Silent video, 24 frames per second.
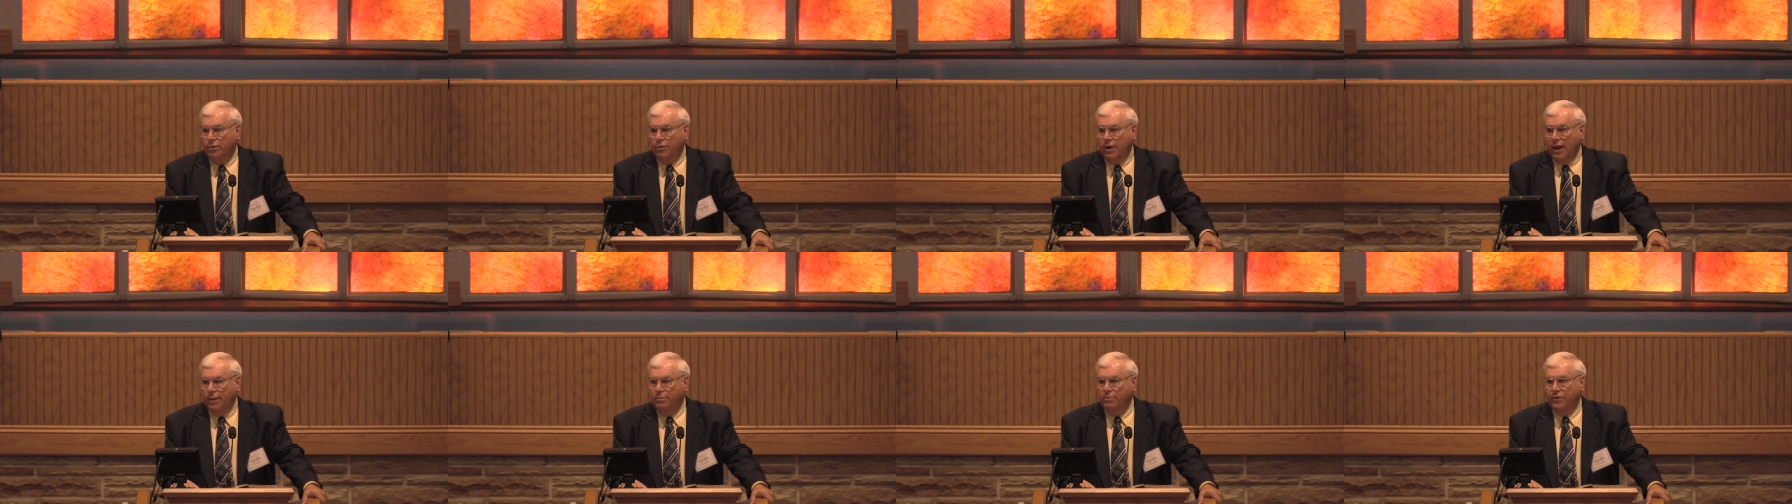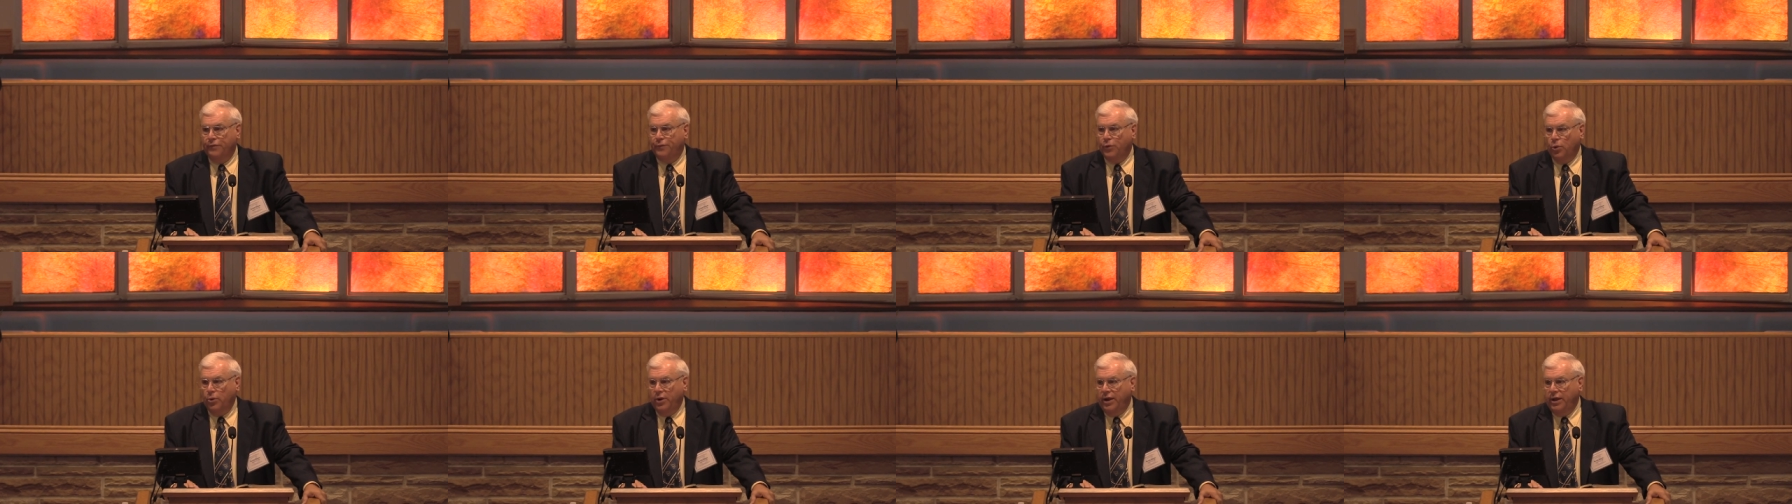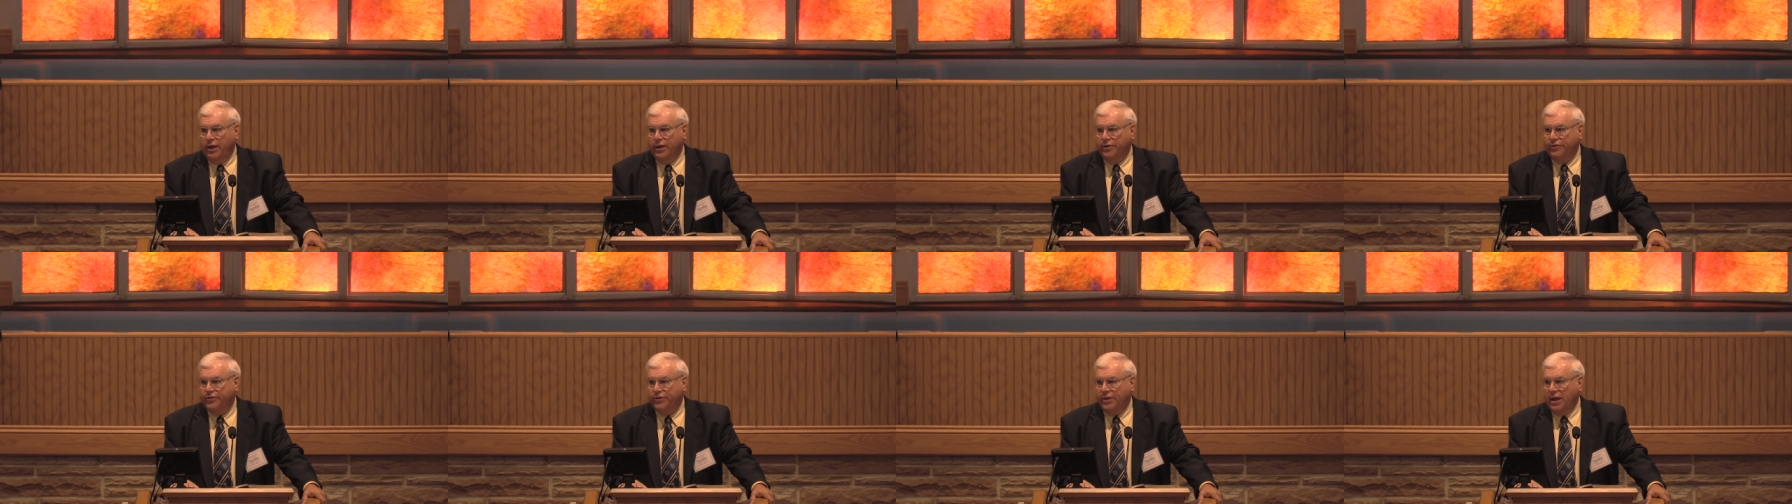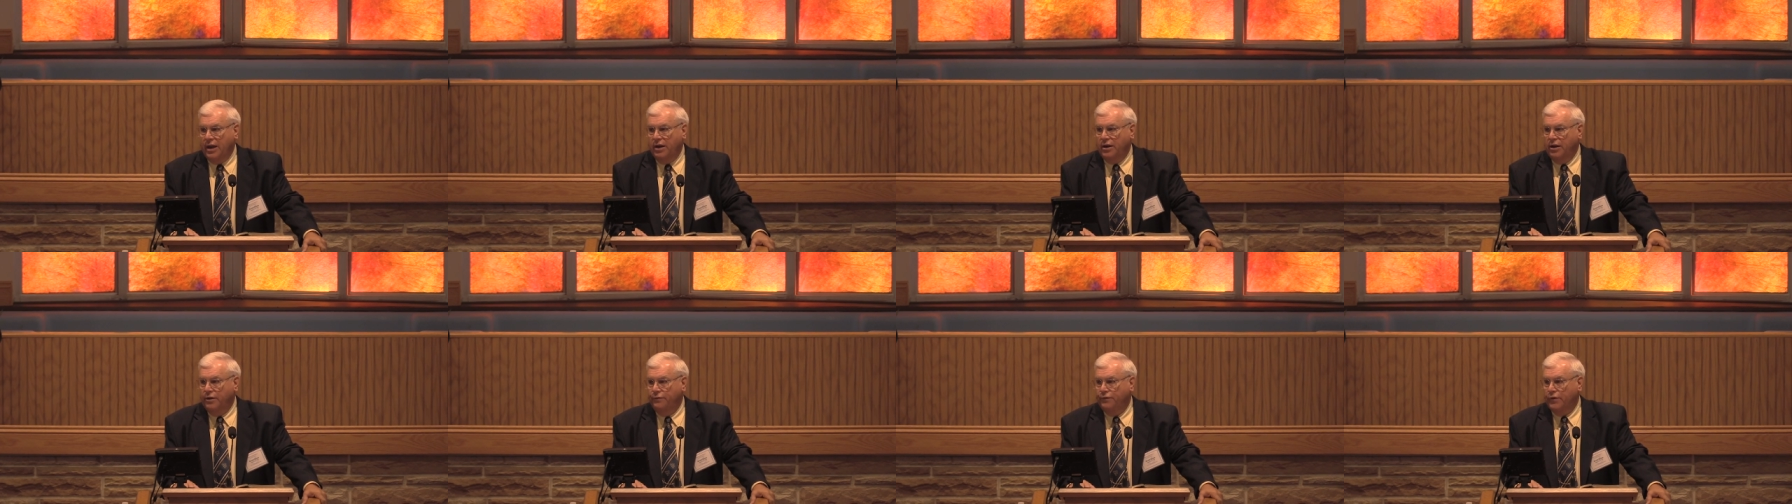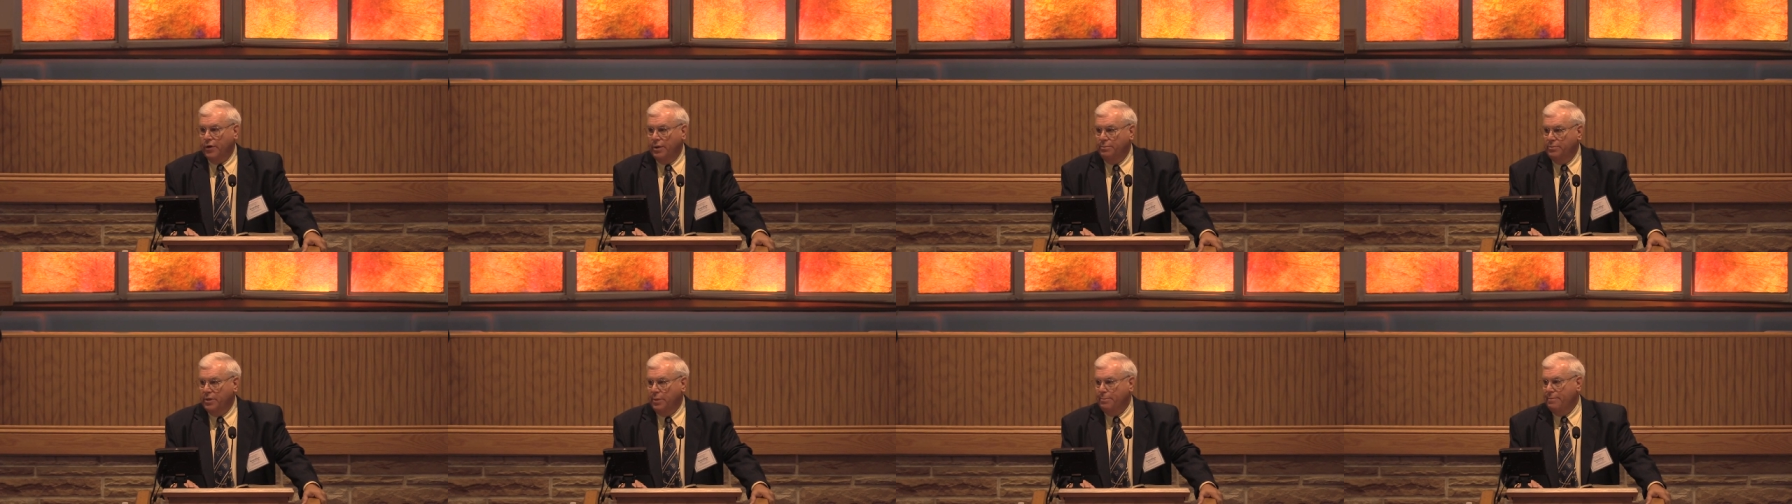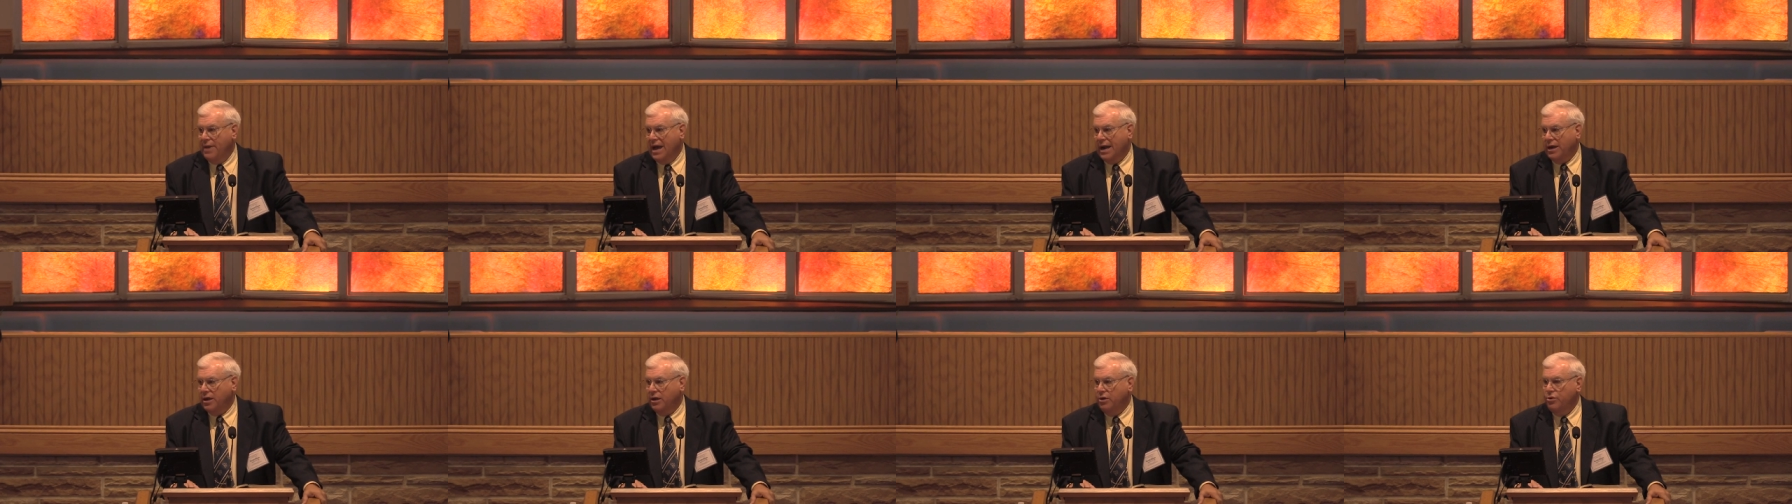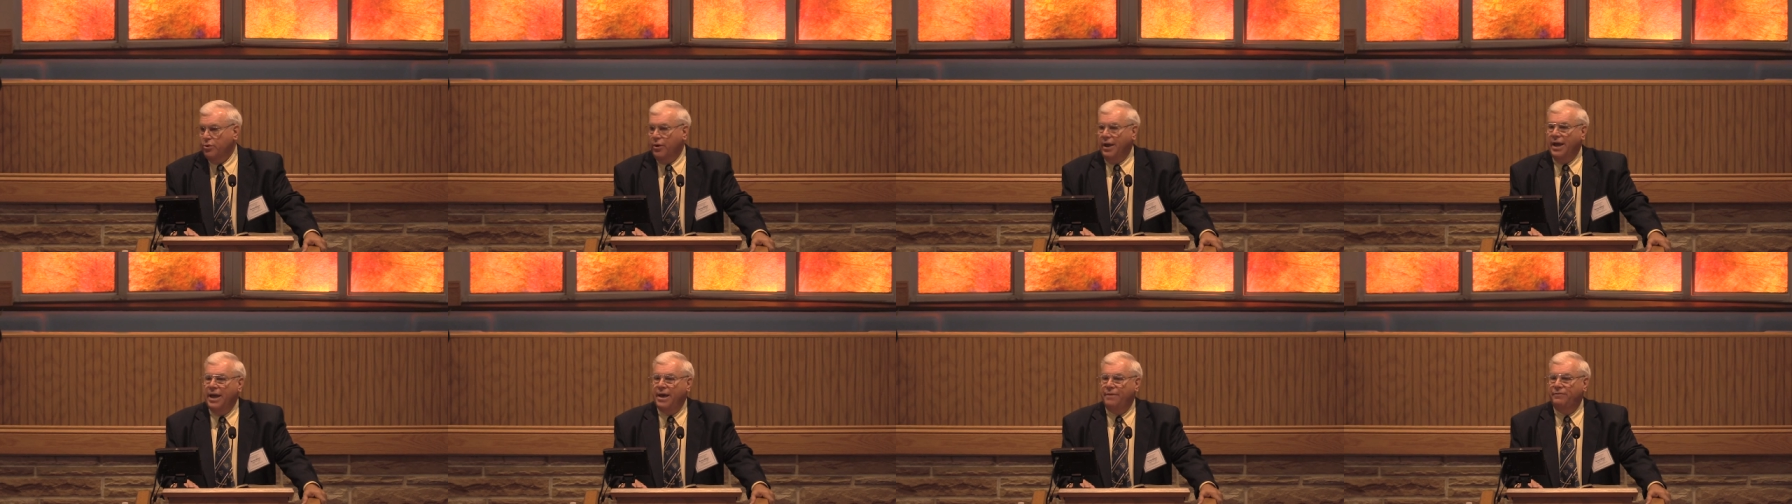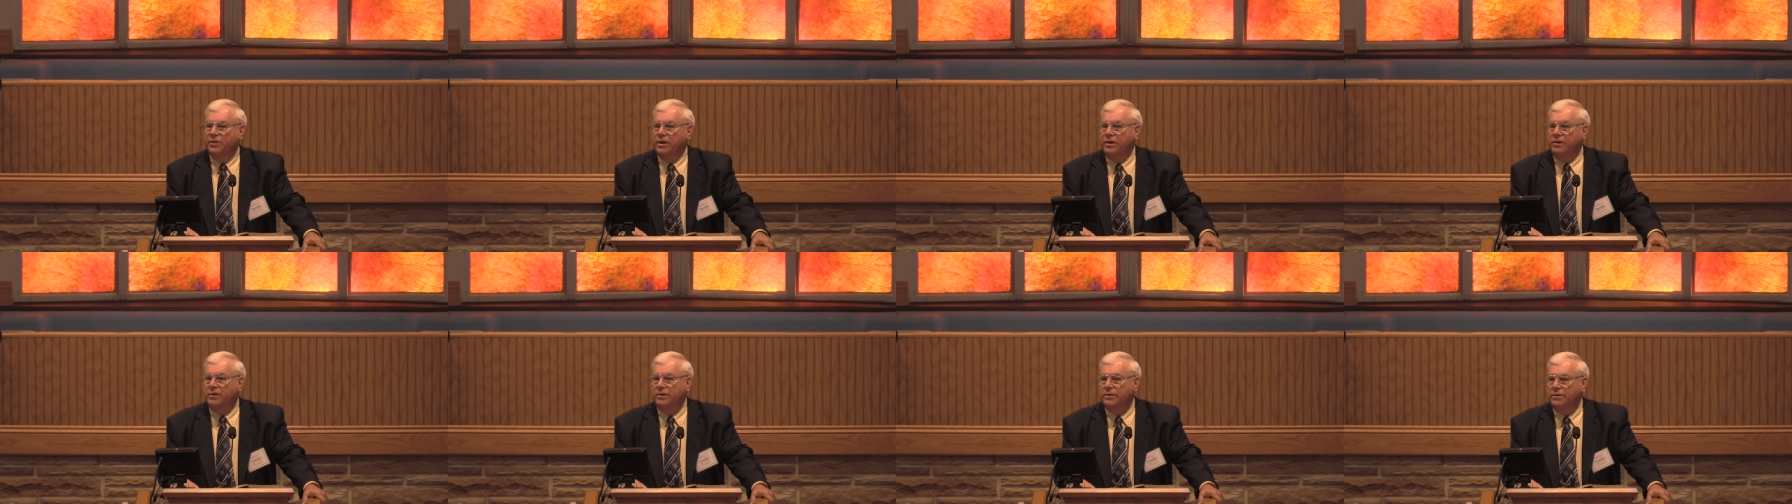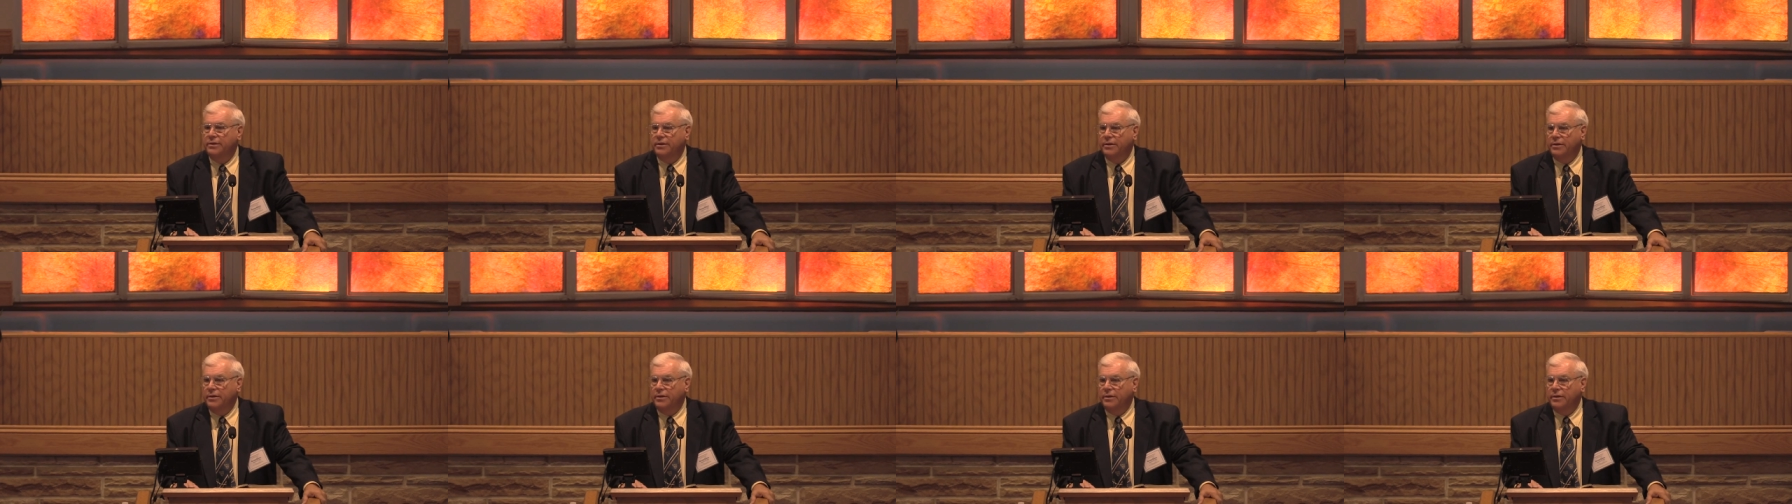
right before he ascended from them back into heaven